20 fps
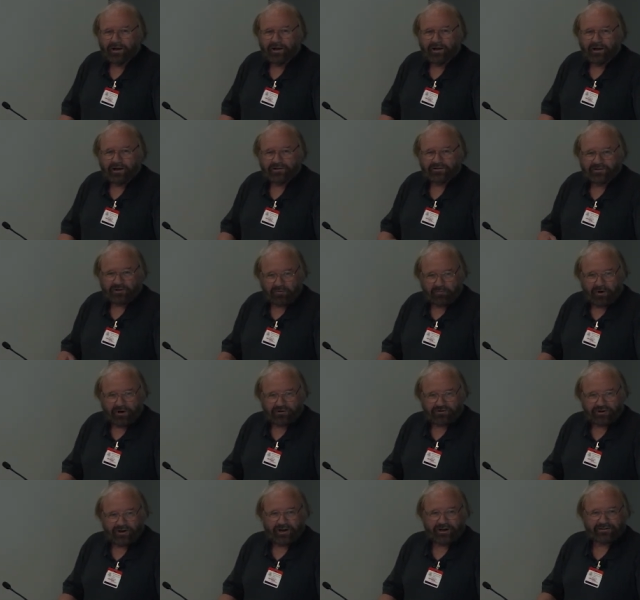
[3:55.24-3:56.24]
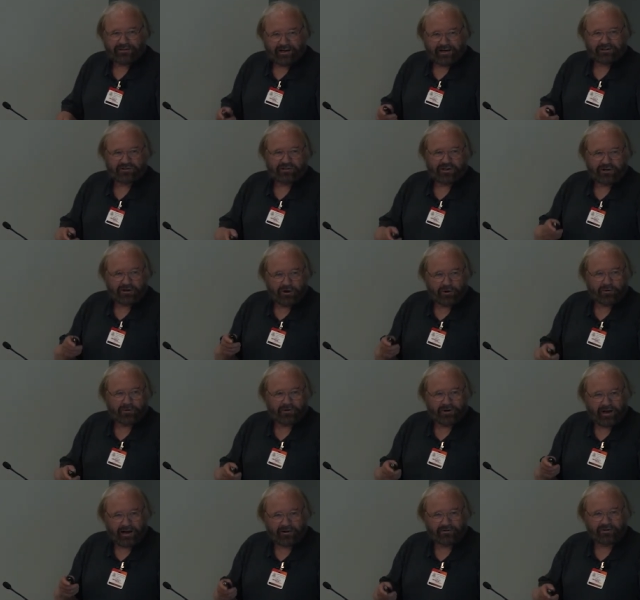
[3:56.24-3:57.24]
uh, so much as actually
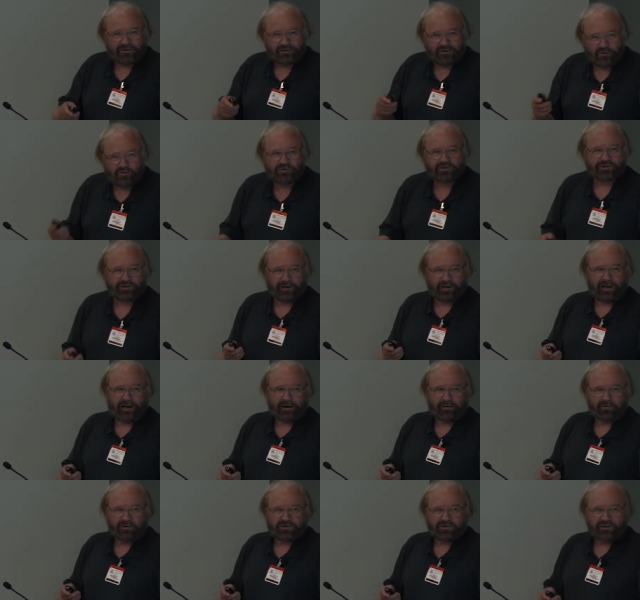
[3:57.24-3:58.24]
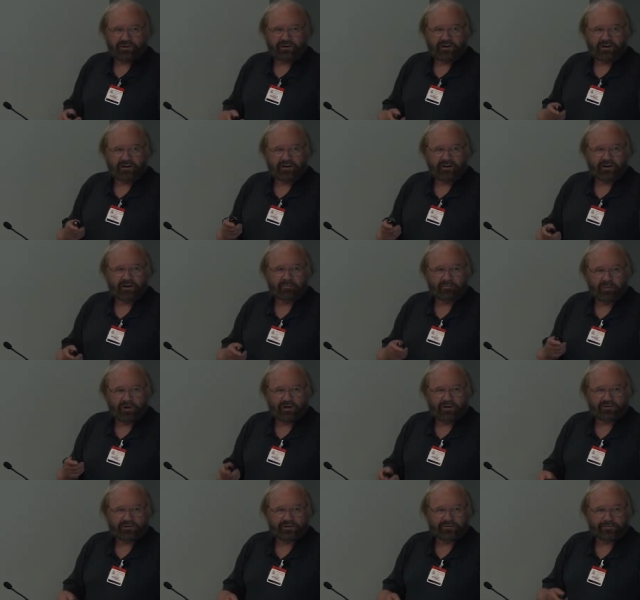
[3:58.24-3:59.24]
know how to use the language. They need an
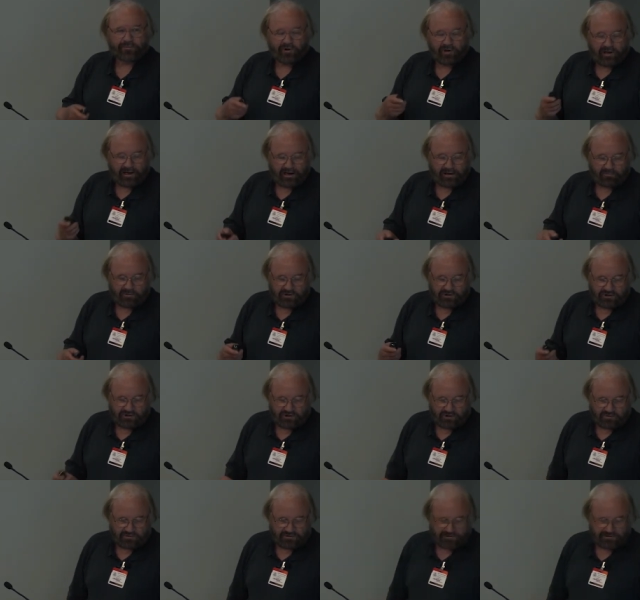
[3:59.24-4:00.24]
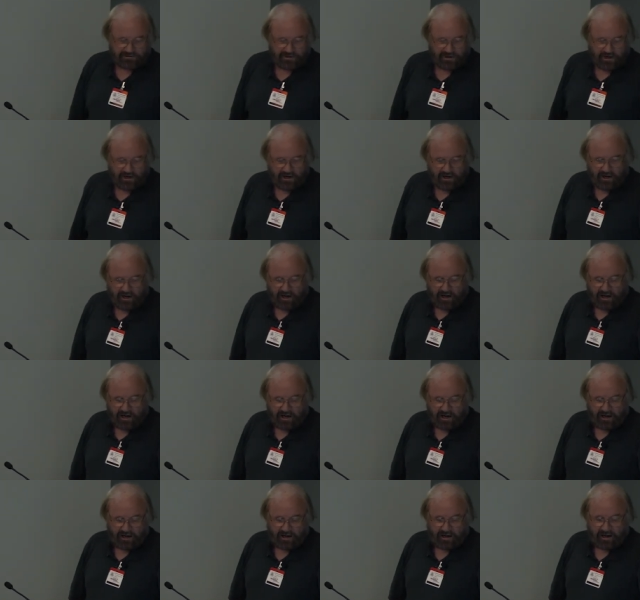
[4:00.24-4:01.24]
ability for language use.
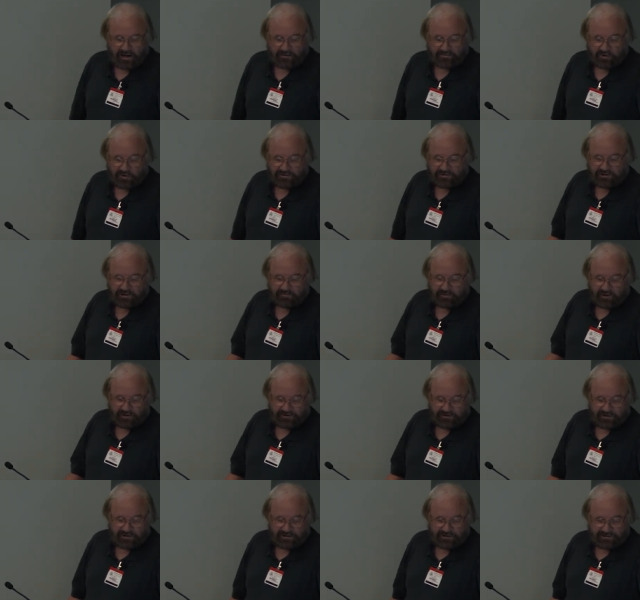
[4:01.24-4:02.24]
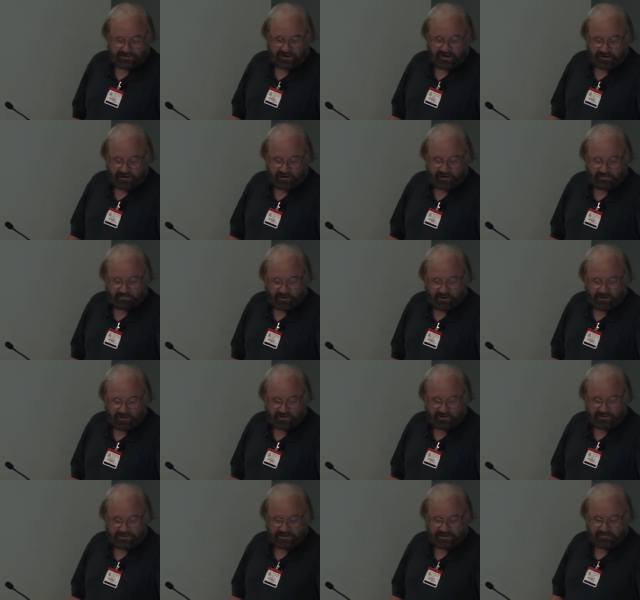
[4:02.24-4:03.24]
Uh, and of course, TBLT is currently being
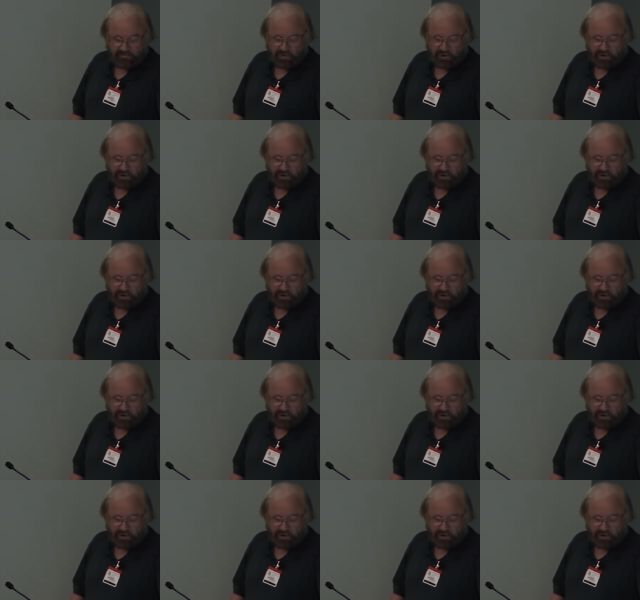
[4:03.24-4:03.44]
used in